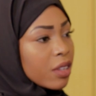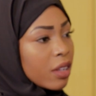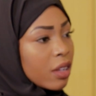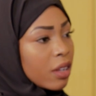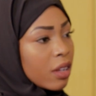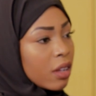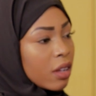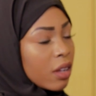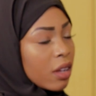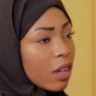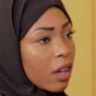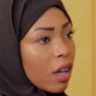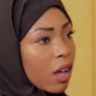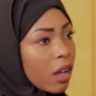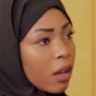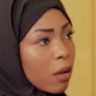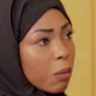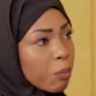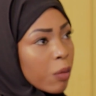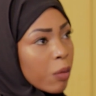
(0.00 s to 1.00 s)

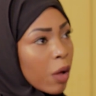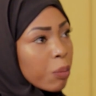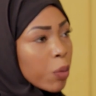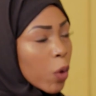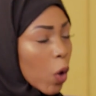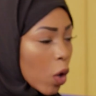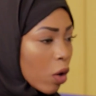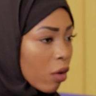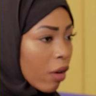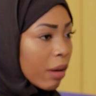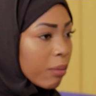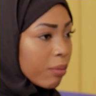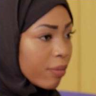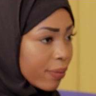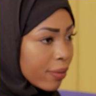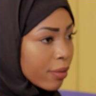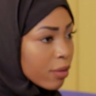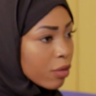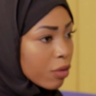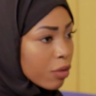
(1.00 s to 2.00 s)
a
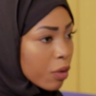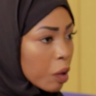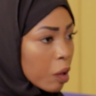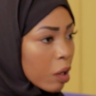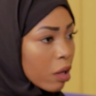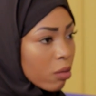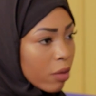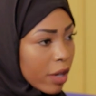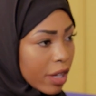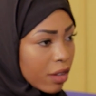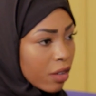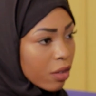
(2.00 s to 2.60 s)
program for radio